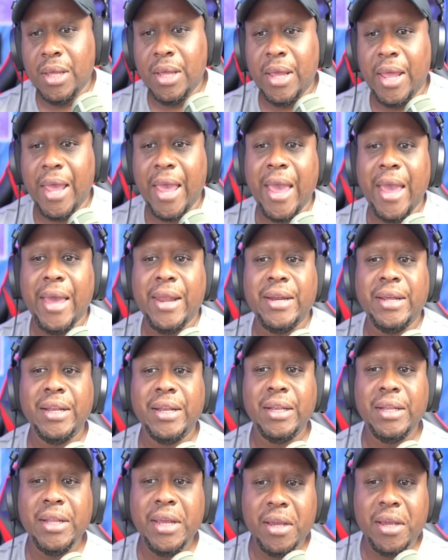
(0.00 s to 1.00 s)
had
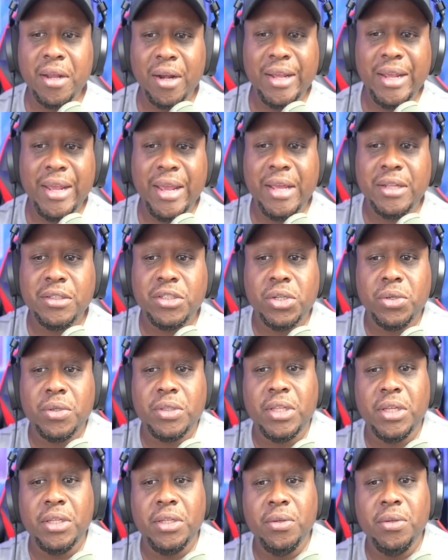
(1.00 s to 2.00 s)
illegally entered
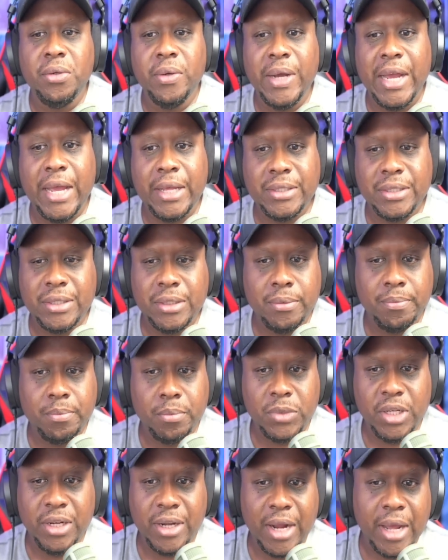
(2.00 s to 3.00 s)
the U.S
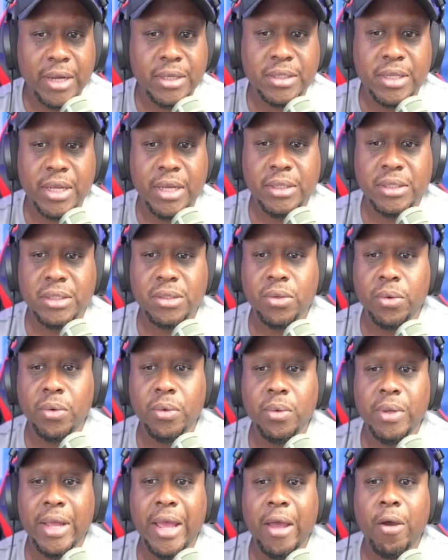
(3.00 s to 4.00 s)
the United States
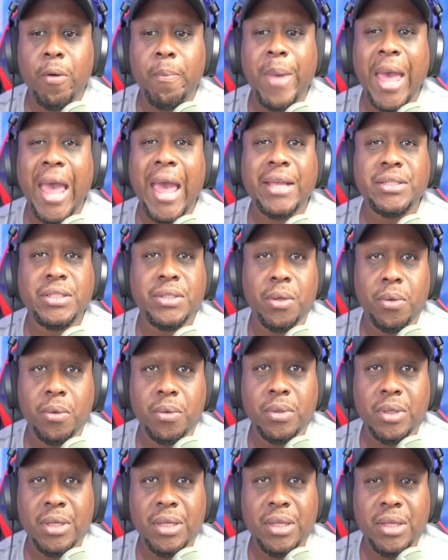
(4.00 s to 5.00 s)
through El
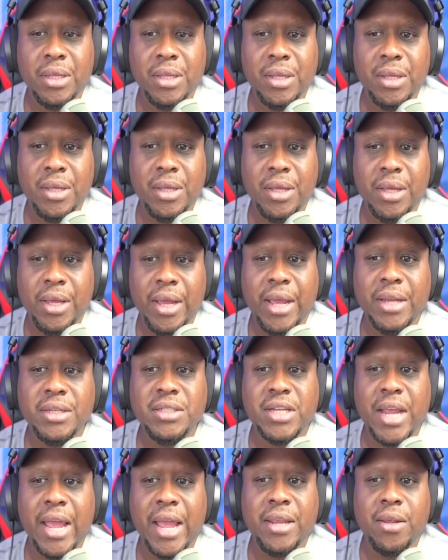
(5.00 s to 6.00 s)
Paso in
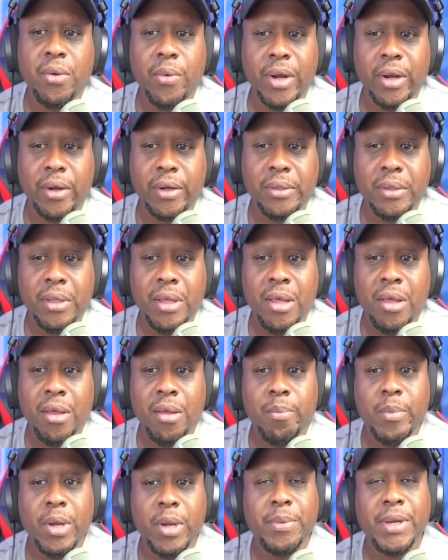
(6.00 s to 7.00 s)
January.
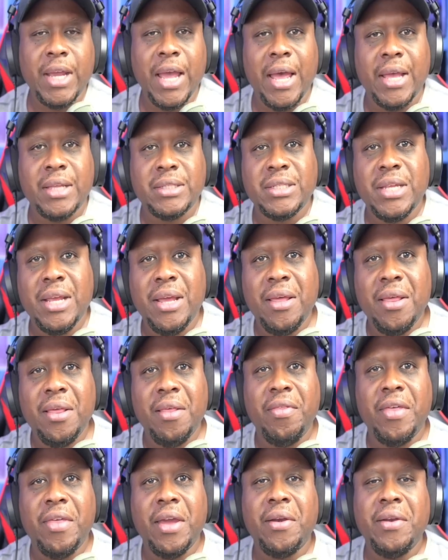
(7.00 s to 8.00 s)
Remember, guys,
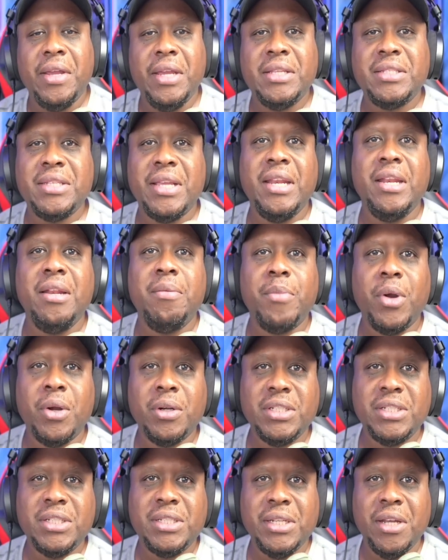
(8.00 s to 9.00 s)
there is an
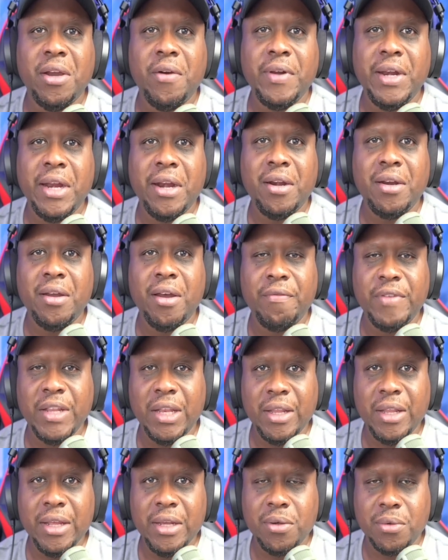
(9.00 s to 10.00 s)
emergency over there of
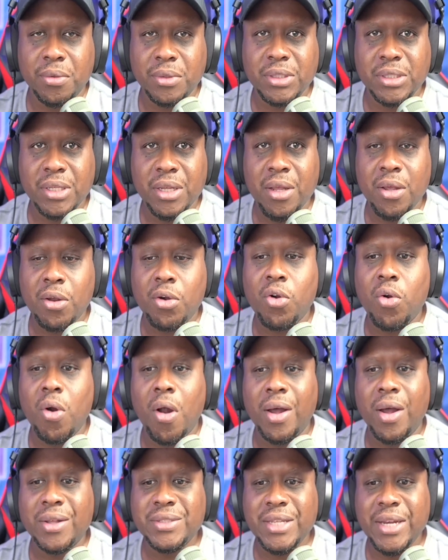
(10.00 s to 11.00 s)
illegals
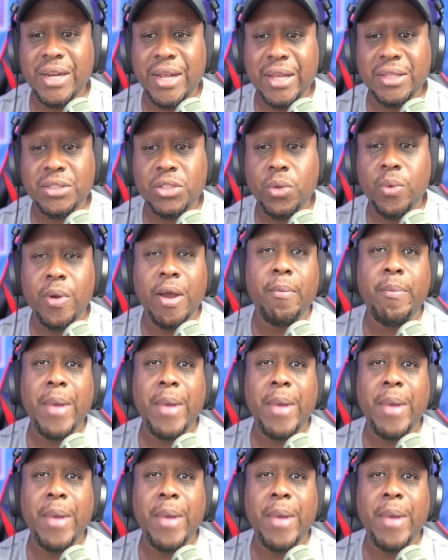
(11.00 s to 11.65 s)
crossing into El